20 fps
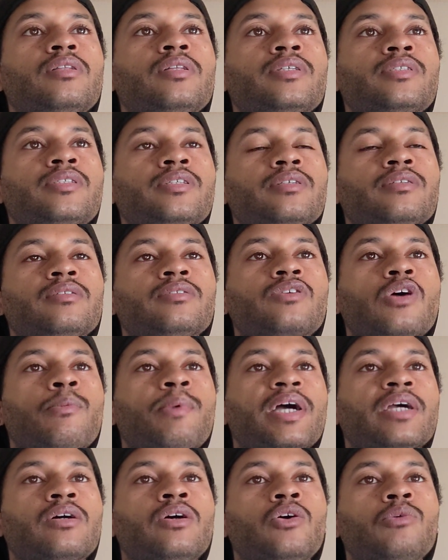let's see, let's go
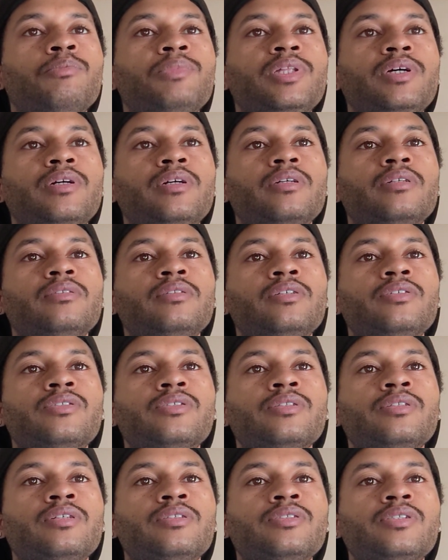back home there.
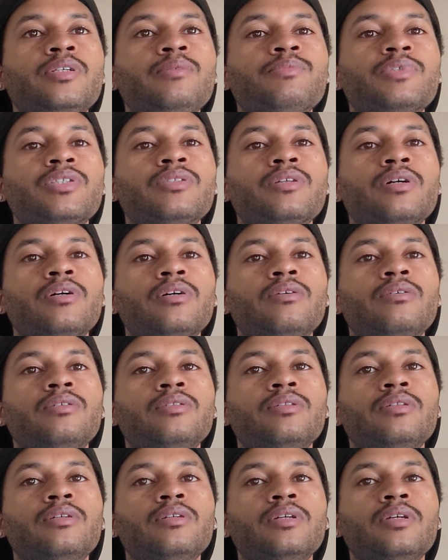There's, there seems as
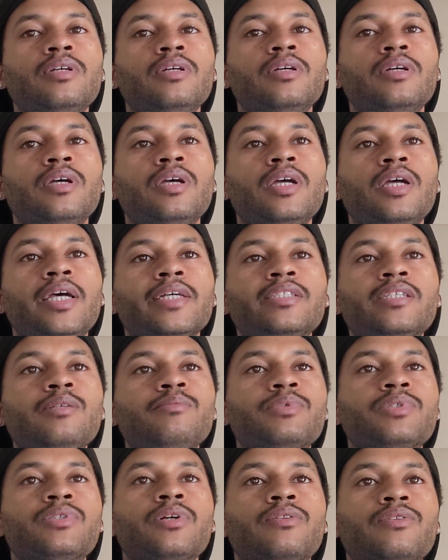though it
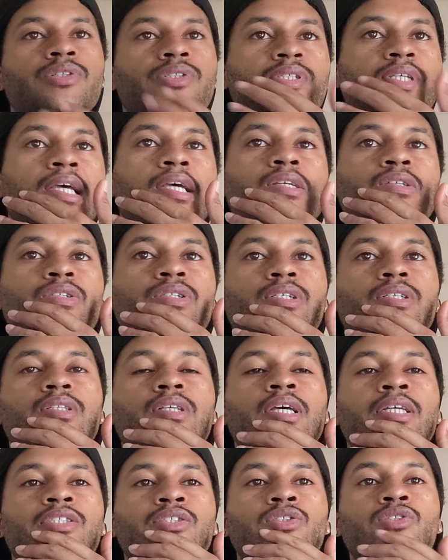seems as though they're saying you
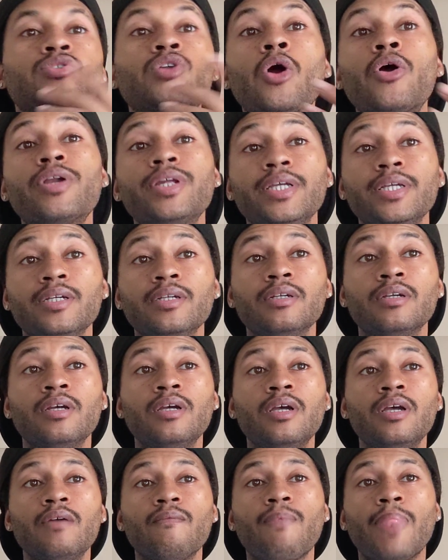should, it's starting
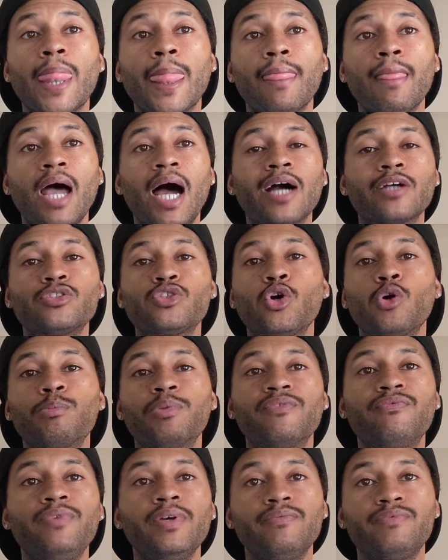
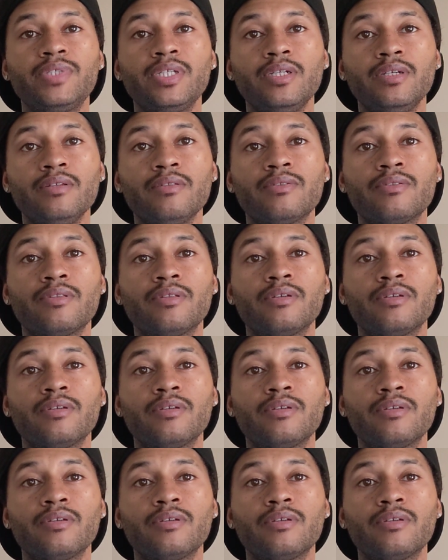October 15th.